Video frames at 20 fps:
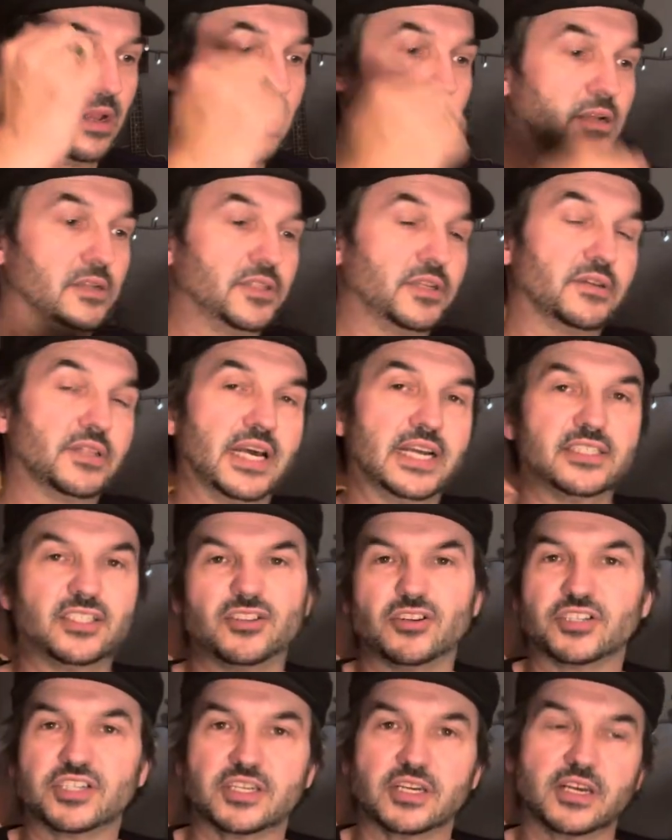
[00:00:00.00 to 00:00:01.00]
So there's
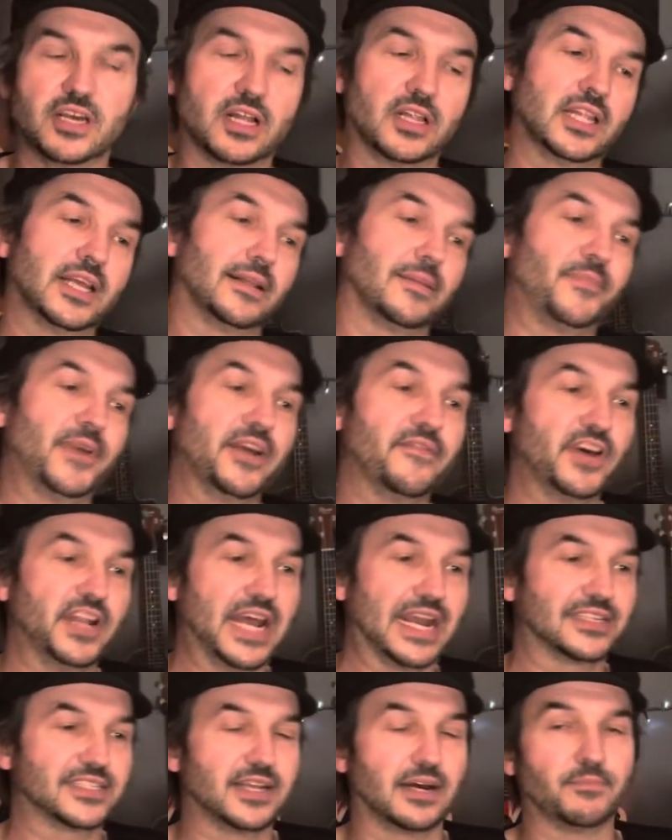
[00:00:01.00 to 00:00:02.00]
just a little bit of an
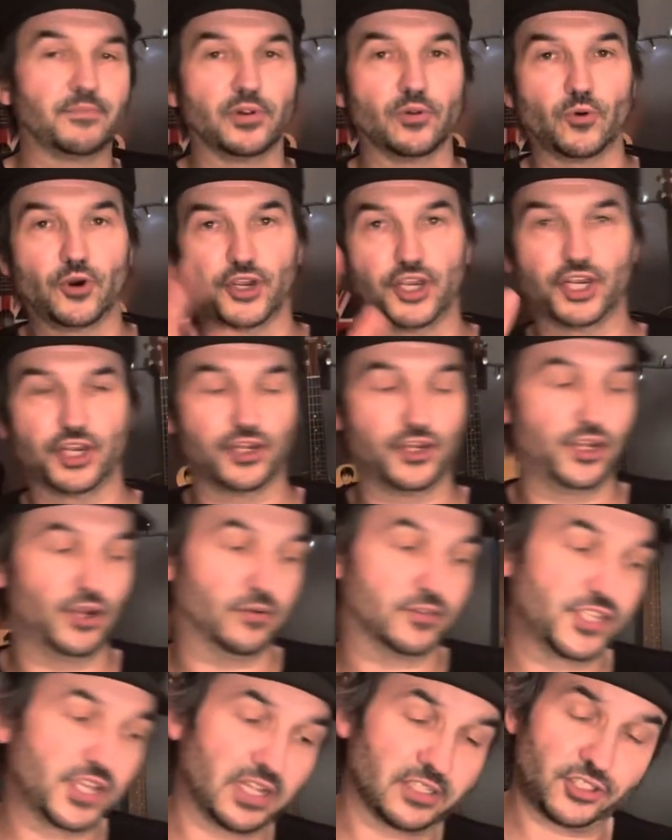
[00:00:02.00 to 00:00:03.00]
example of what you can do.
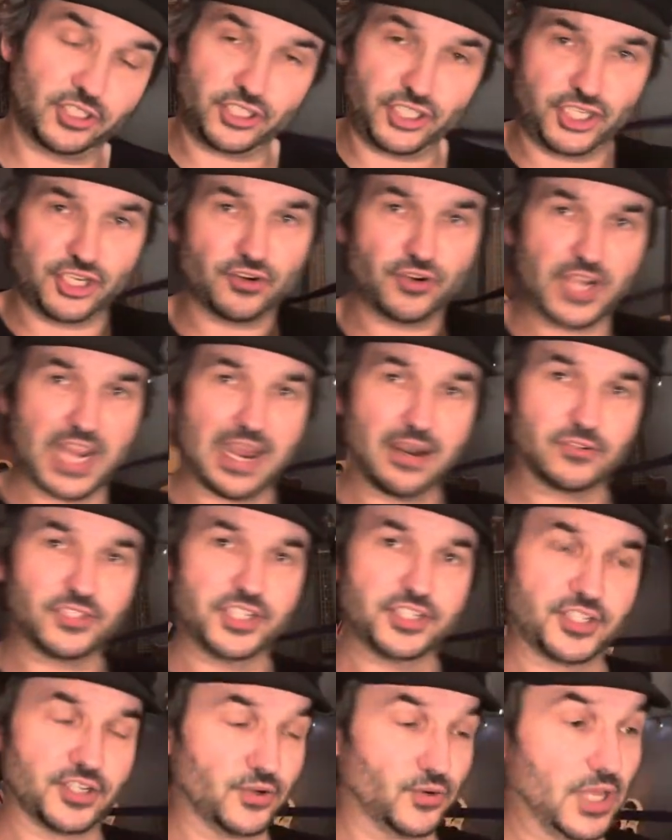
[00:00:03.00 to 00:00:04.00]
So I'll just show you how to
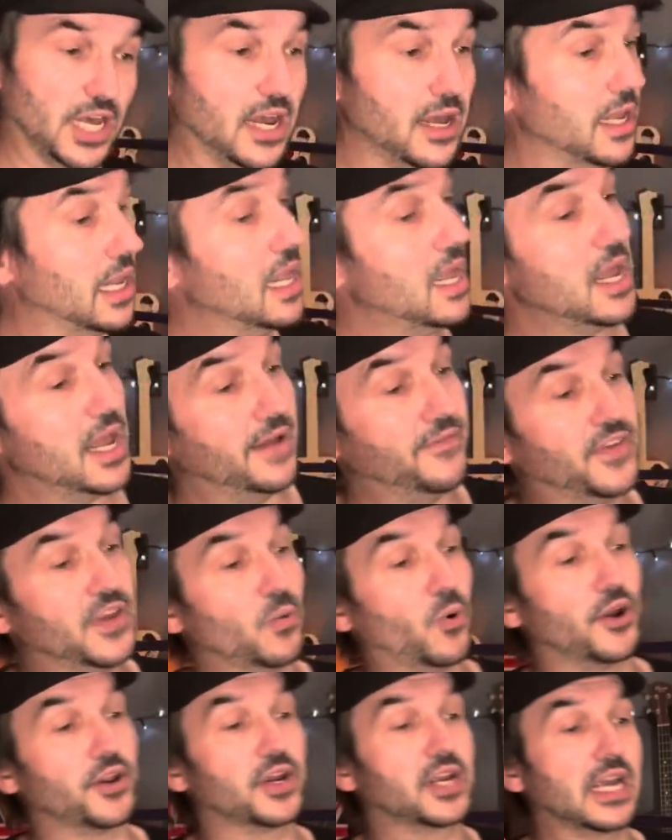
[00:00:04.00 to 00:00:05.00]
do that. If you
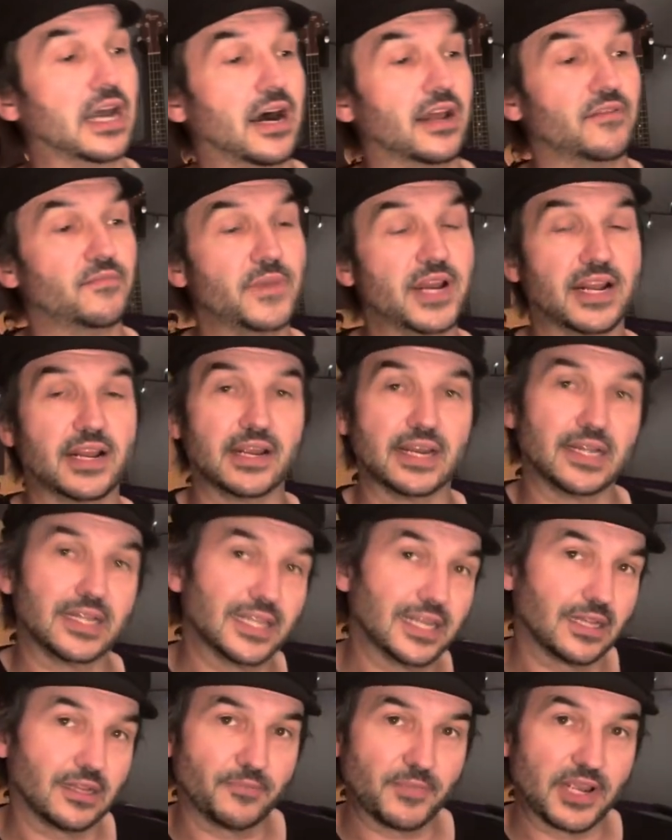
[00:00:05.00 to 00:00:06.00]
want to kind of make it a
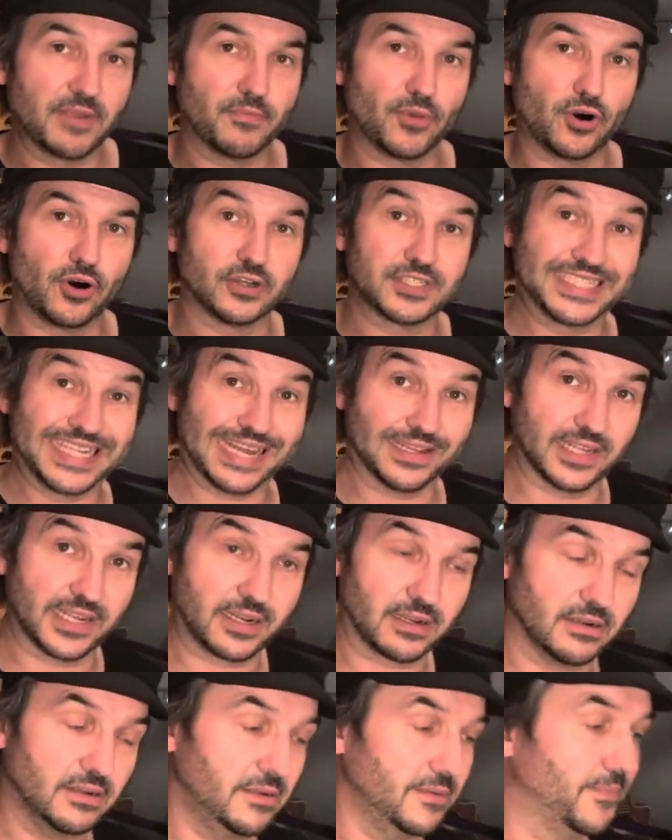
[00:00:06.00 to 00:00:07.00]
little bit more
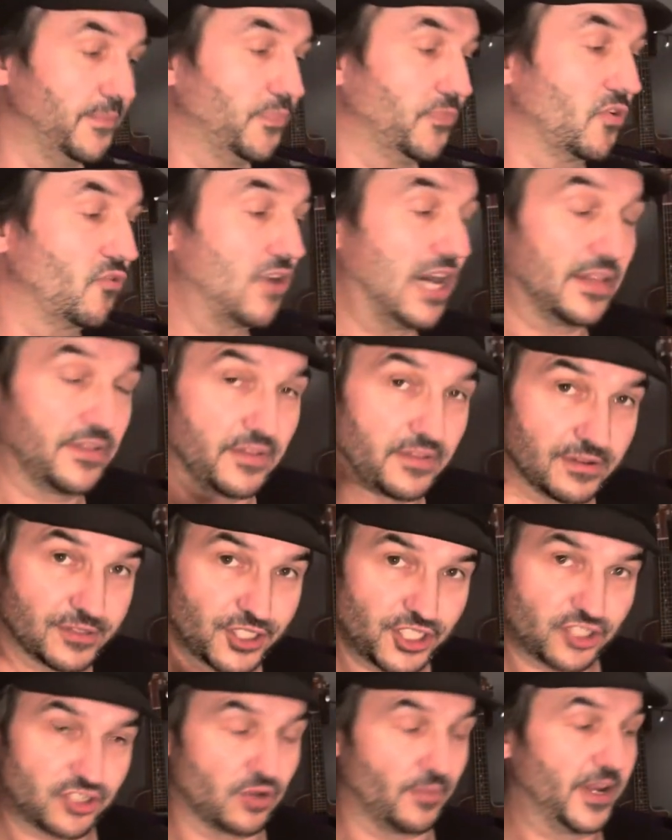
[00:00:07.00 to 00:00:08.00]
delicate rather than
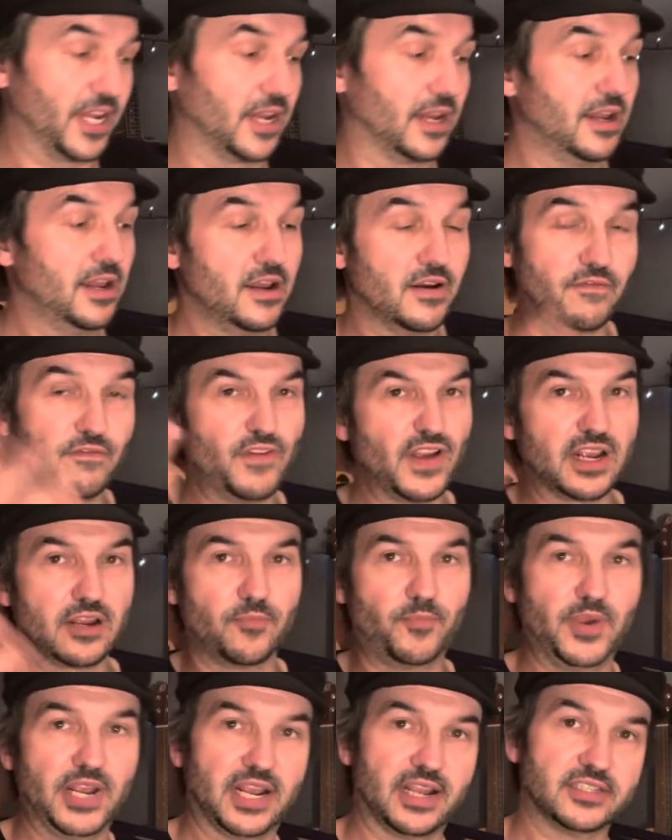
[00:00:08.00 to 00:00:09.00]
strumming,
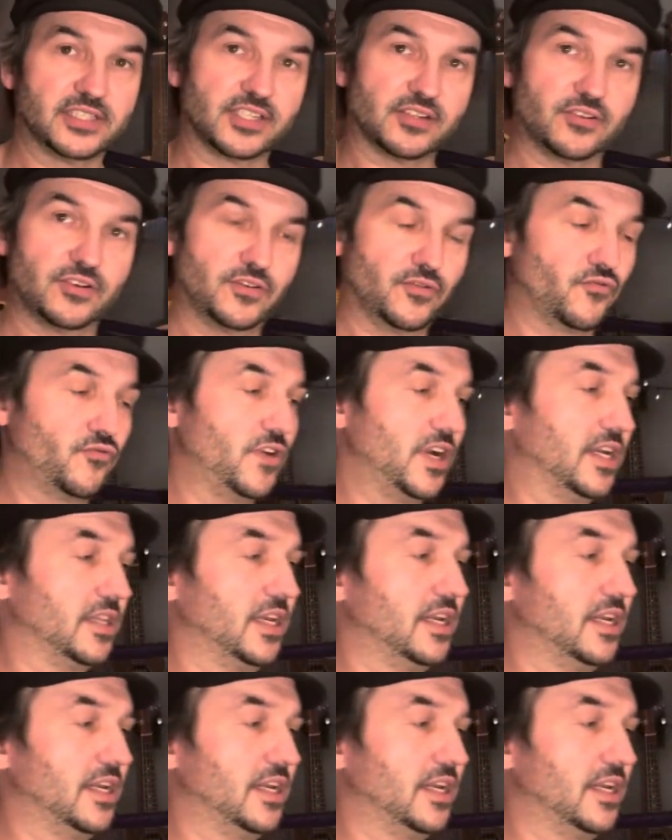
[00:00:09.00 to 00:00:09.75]
fingerpicking is a really